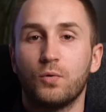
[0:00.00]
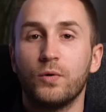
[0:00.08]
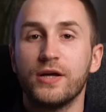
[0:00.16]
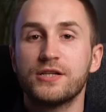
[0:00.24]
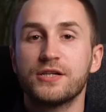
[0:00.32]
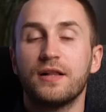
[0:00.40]

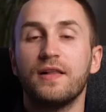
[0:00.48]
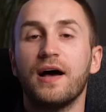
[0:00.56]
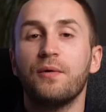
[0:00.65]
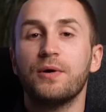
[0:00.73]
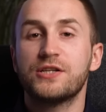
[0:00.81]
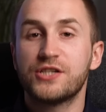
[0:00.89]
which
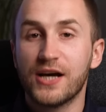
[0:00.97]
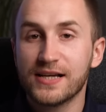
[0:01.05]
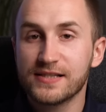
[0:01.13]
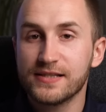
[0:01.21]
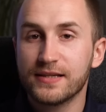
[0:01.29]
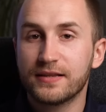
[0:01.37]
allow
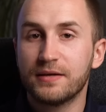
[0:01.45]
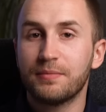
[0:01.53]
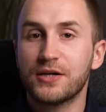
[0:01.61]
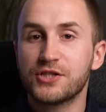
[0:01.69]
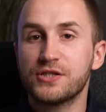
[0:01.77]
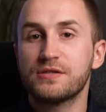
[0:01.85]
adjusting the
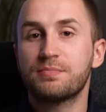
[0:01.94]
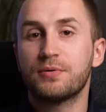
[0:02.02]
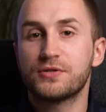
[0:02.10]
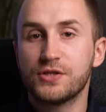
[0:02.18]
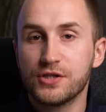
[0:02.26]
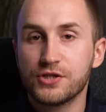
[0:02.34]
machine's
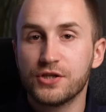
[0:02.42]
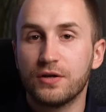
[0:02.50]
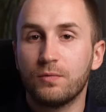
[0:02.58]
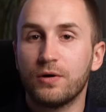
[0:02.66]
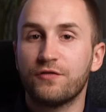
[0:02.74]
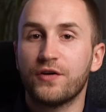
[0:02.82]

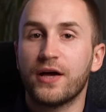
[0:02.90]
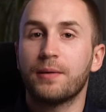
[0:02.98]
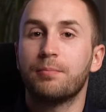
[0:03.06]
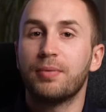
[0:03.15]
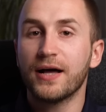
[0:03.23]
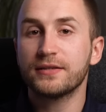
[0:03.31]
position with a
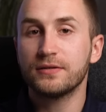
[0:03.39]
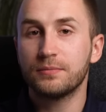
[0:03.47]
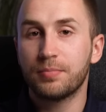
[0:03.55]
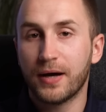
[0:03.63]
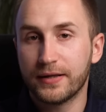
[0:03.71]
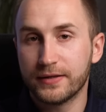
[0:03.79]

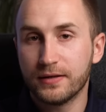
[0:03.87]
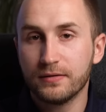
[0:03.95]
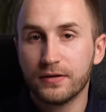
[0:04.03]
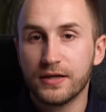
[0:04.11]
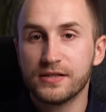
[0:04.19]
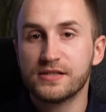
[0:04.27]
button
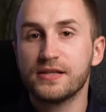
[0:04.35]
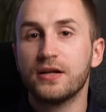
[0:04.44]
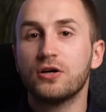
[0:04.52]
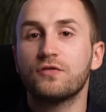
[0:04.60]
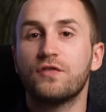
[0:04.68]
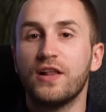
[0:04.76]
panel instead
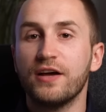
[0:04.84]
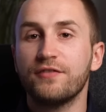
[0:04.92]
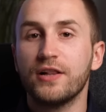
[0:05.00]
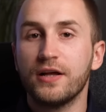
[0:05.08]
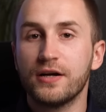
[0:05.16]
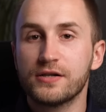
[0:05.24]
of
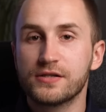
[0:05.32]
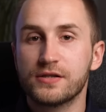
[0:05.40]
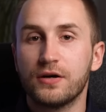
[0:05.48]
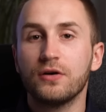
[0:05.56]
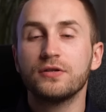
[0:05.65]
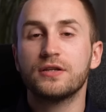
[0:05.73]
levelers
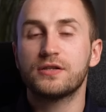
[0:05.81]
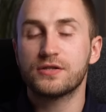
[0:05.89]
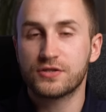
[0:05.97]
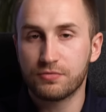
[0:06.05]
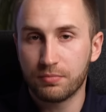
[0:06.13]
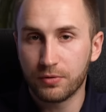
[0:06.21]
on the
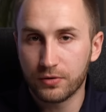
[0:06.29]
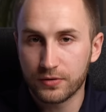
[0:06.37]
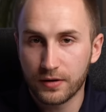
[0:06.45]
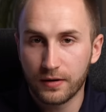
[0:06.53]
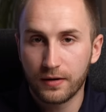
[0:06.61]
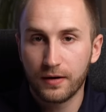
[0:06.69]
distributor.